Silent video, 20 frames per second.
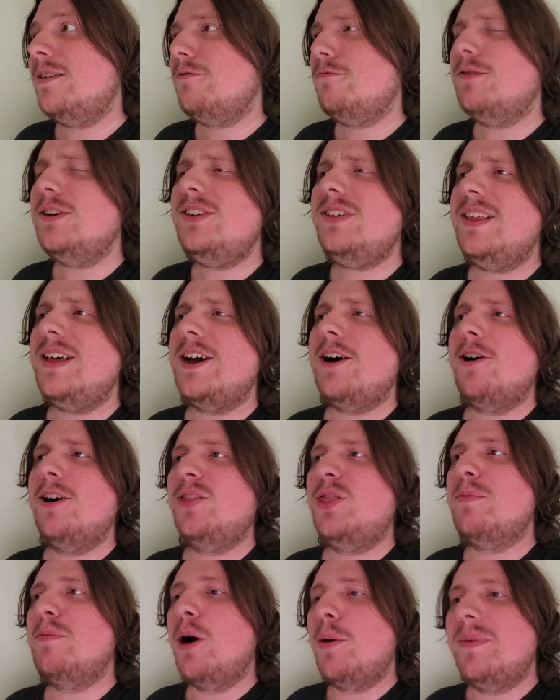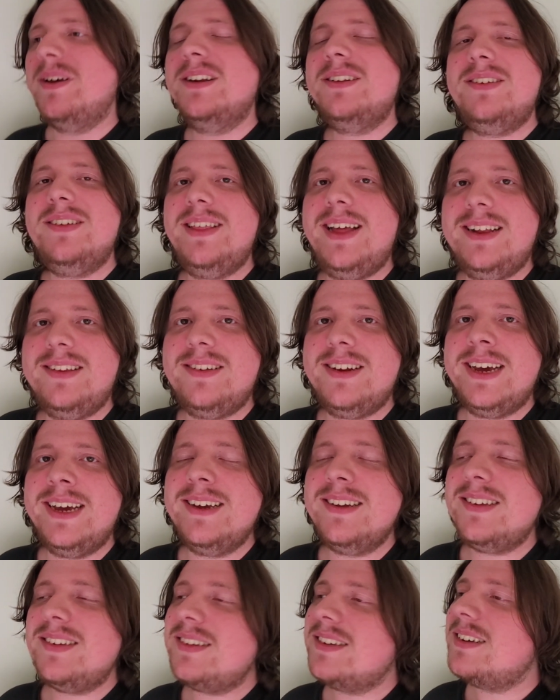which they are at the moment, so that's
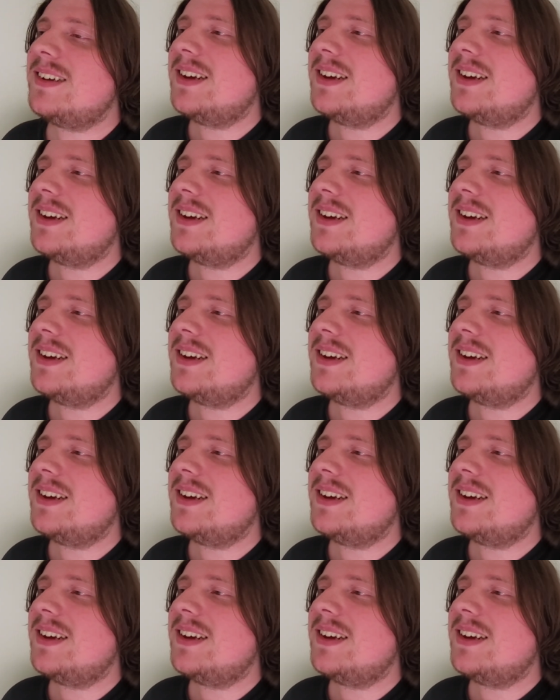nice.